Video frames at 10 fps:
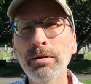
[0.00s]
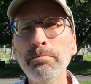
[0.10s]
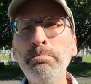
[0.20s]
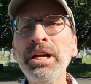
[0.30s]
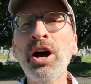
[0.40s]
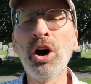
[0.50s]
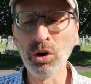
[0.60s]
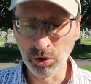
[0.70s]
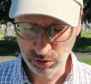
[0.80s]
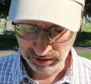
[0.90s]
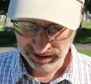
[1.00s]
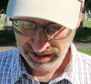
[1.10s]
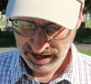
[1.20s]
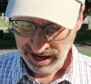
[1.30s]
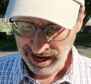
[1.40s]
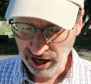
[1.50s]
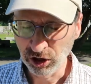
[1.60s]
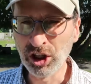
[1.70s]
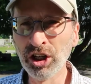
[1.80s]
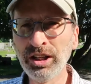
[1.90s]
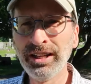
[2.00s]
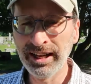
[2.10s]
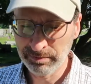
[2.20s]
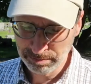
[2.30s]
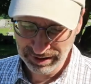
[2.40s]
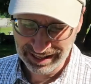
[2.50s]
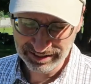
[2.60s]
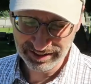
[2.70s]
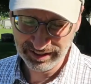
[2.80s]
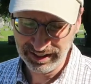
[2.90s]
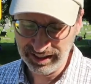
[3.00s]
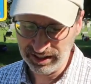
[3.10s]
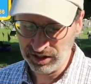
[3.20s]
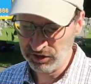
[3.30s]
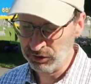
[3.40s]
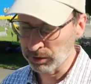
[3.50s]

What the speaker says: Behold, how good and pleasant it is for